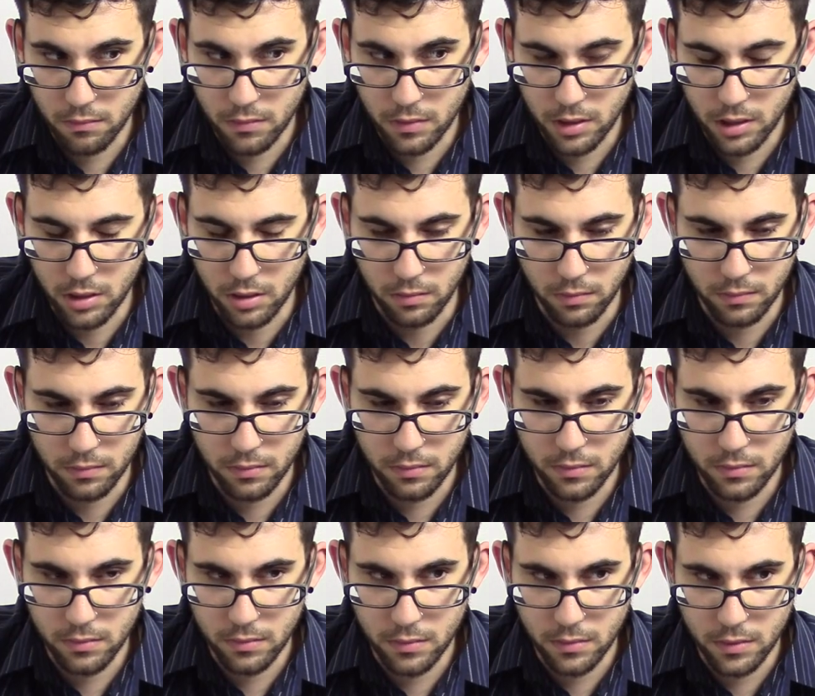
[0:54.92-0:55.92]
Oh.
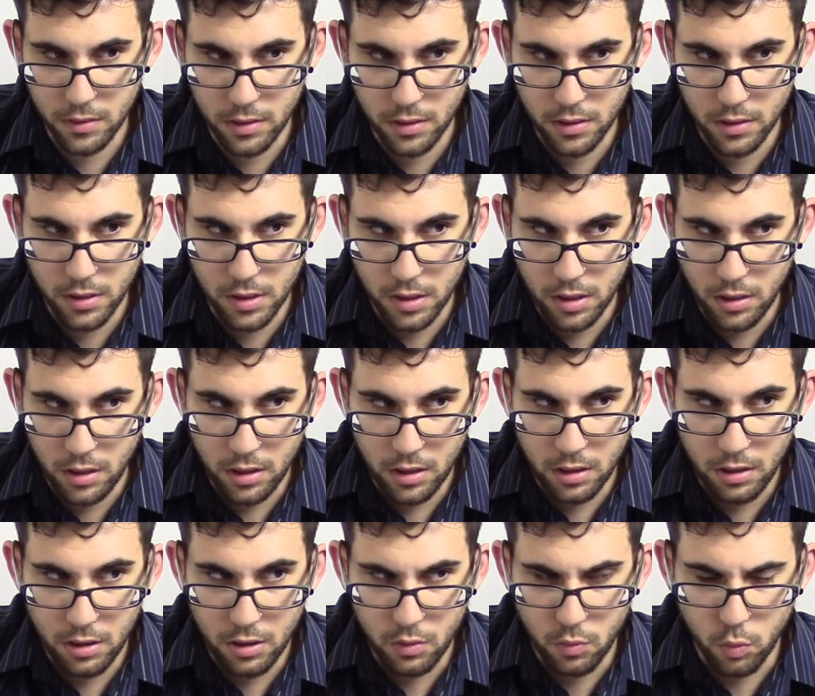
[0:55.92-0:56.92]

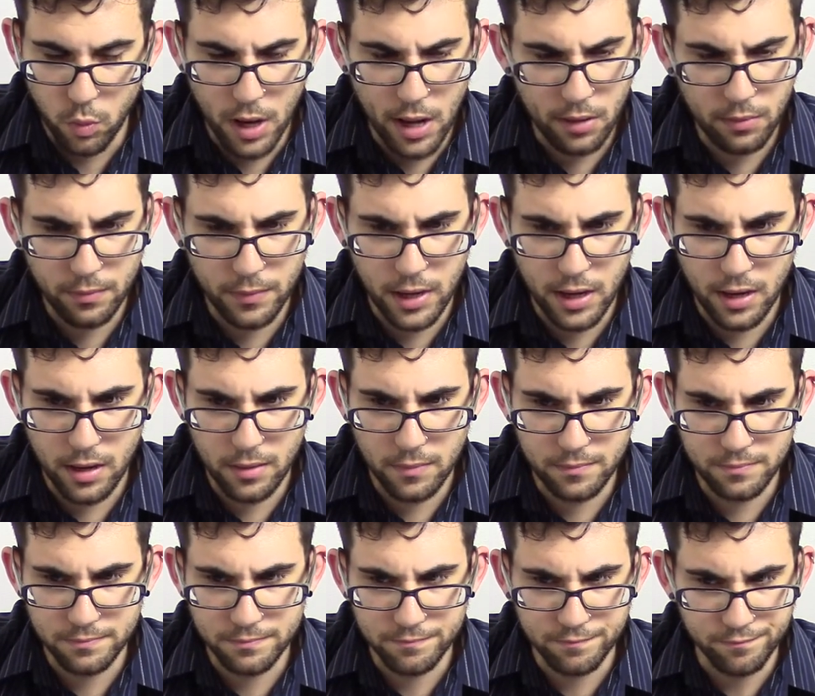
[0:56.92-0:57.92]
Well,
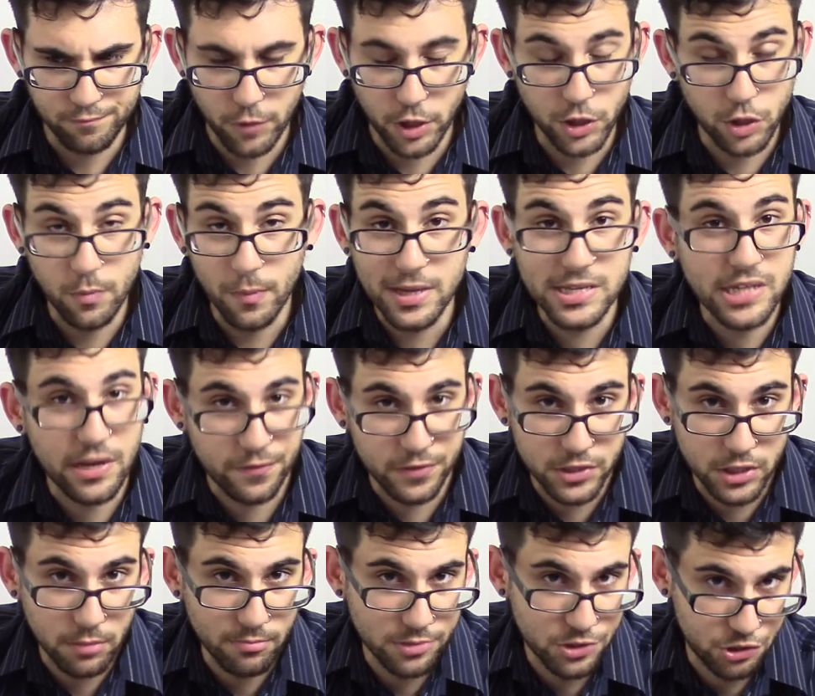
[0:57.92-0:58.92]
you must have
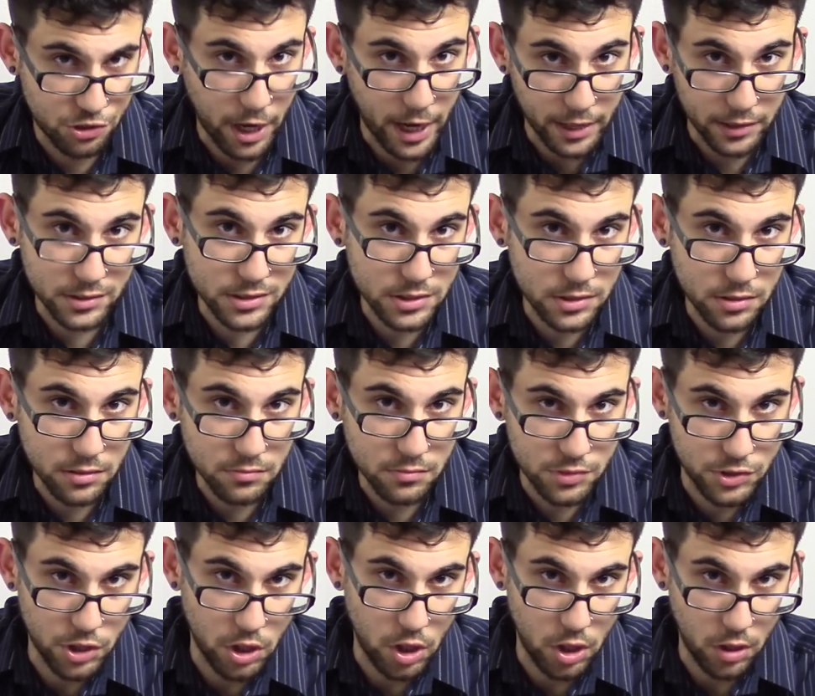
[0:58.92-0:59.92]
some strengths,
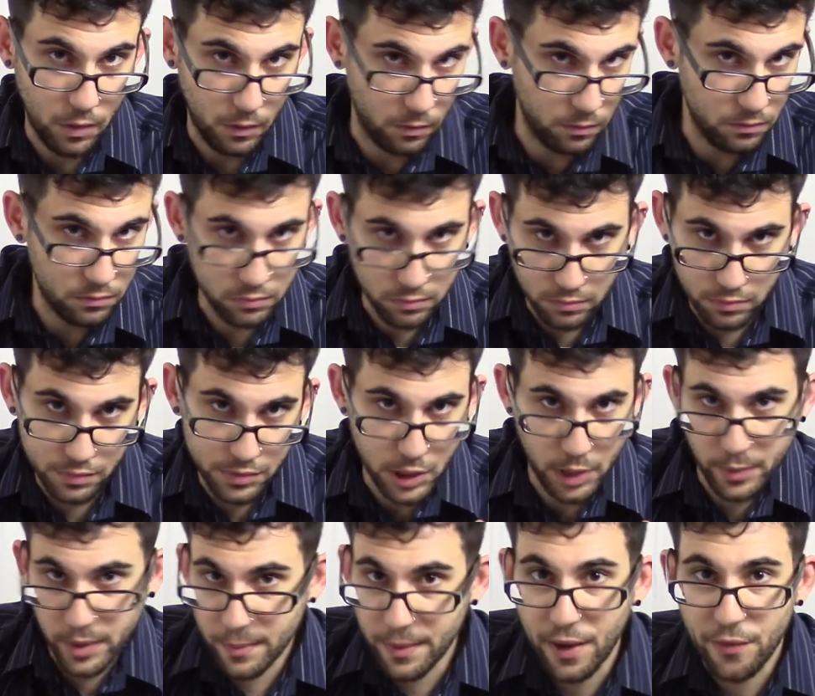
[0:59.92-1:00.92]
so tell
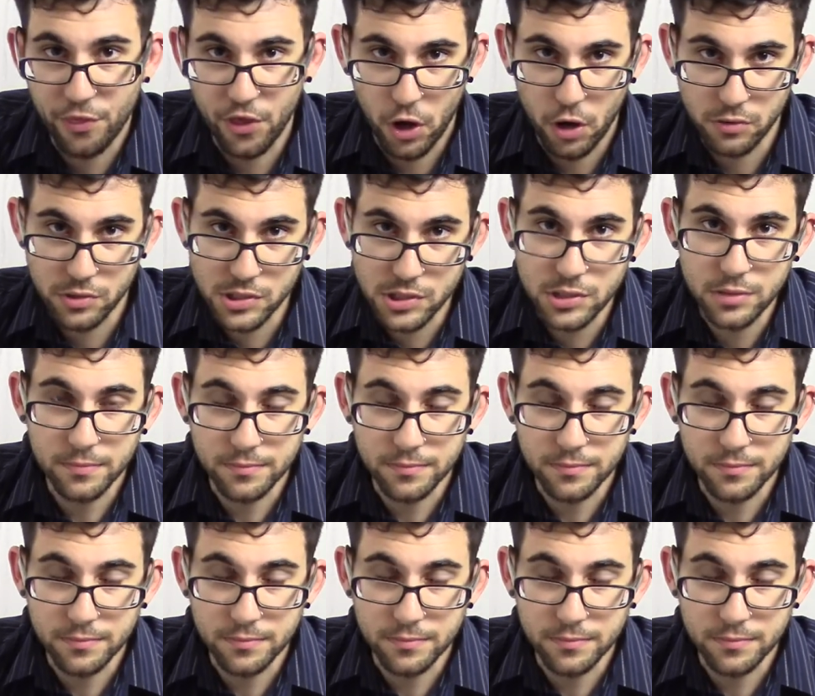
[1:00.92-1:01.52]
me about those.